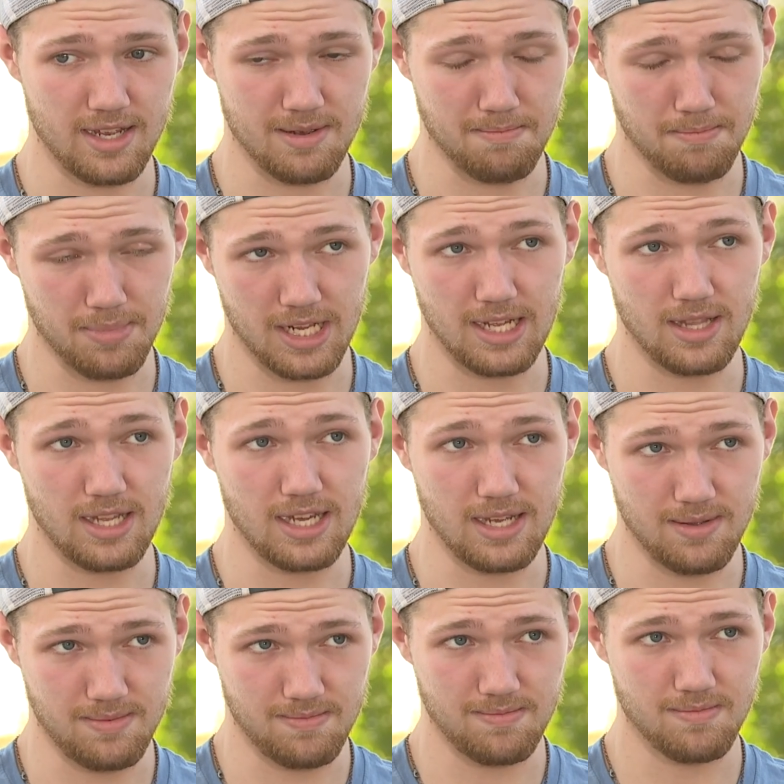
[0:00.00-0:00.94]

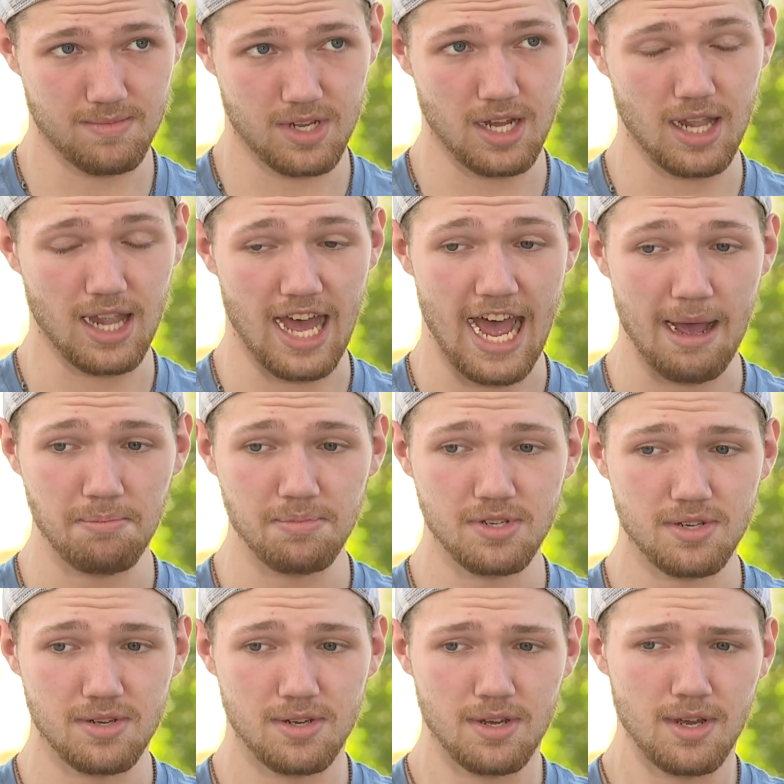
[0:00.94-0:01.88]
completely
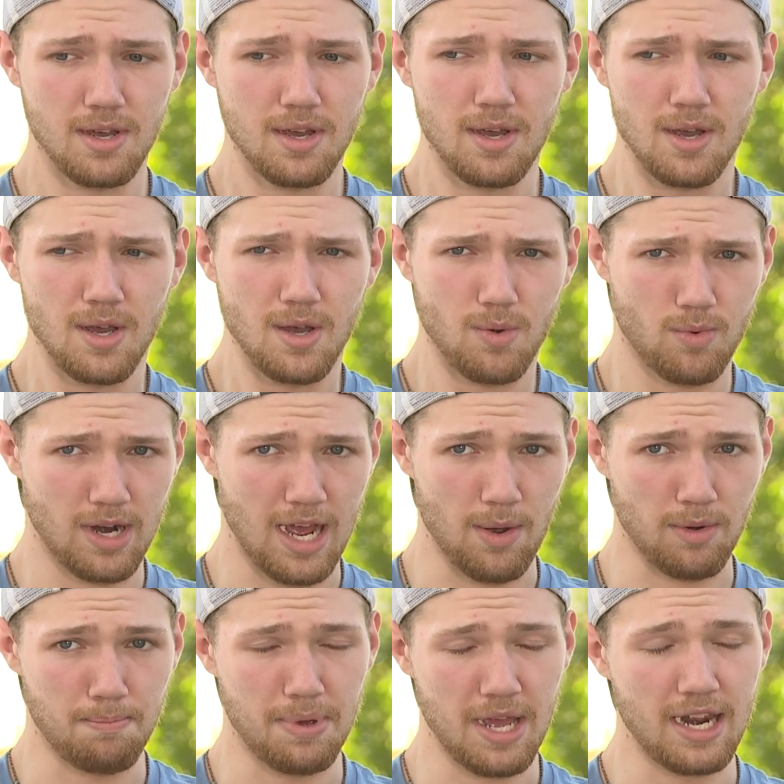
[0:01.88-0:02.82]
collapsed, when I
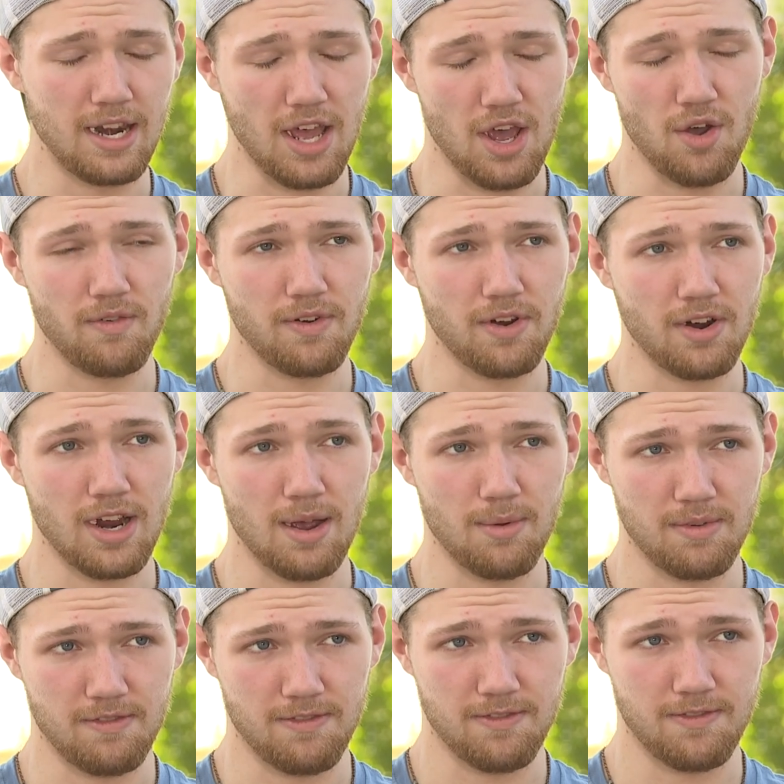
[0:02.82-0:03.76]
would bend over, I
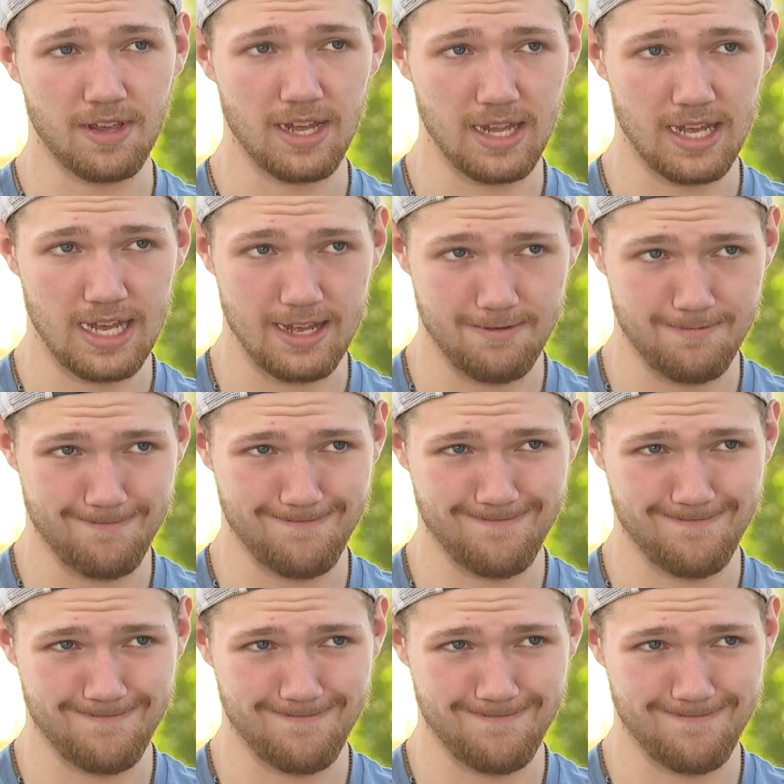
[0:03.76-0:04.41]
would feel it